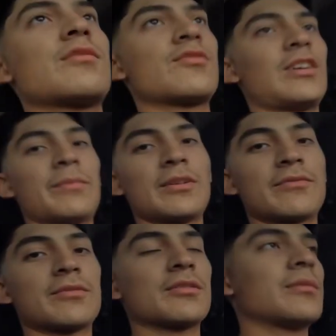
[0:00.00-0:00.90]
drop it
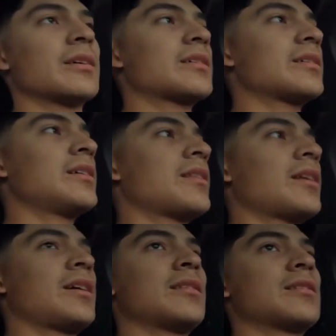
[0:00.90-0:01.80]
off real quick and
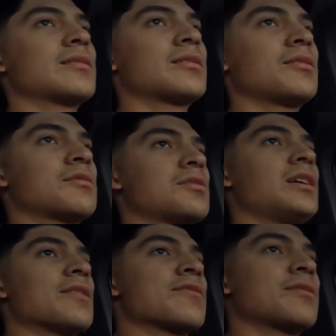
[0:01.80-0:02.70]
then go to
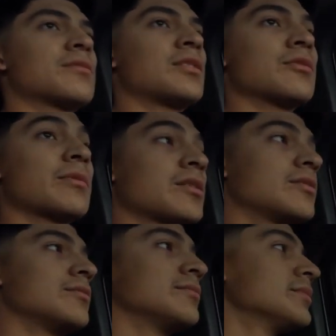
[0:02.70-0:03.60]
AutoZone on the way
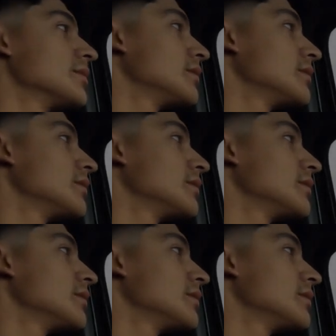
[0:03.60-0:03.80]
home